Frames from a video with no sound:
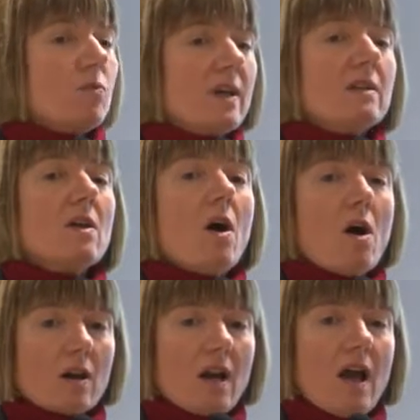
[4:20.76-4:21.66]
ring the
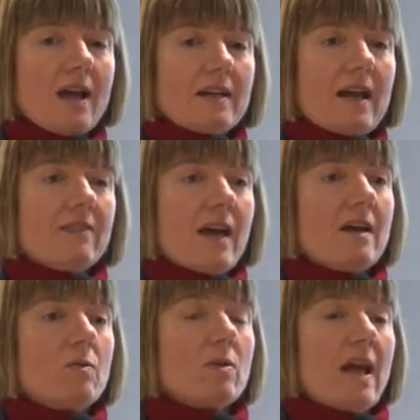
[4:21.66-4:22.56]
hotline and
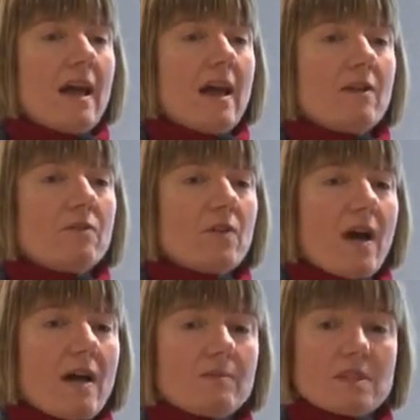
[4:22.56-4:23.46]
they will have
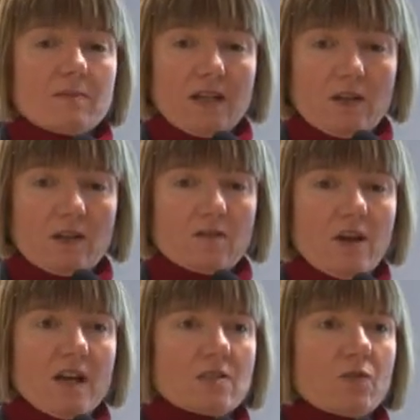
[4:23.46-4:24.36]
some legal
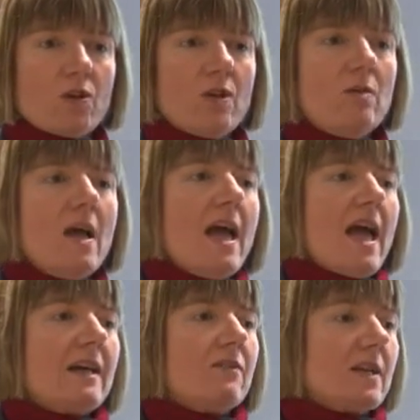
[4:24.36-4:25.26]
advice for you.
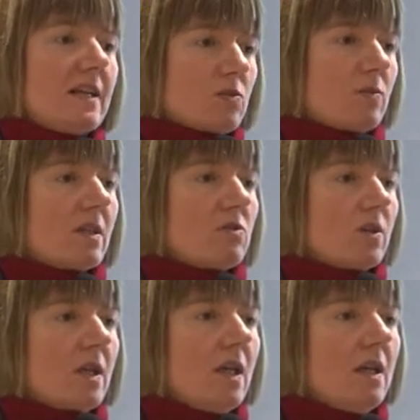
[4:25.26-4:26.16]
And if it gets really
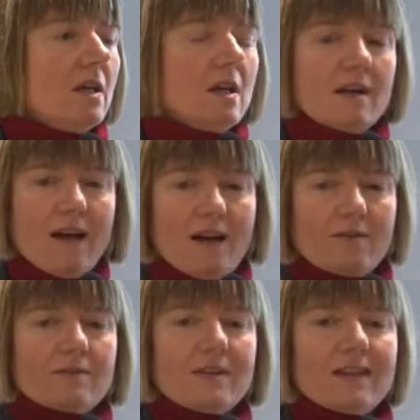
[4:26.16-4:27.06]
tricky,
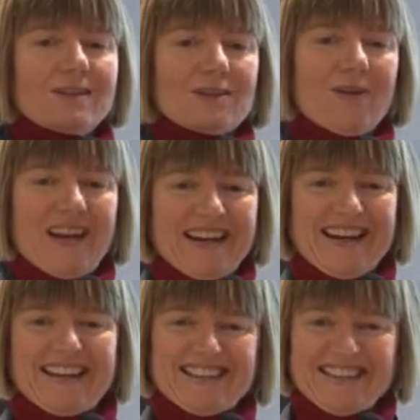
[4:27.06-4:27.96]
ring Joanna.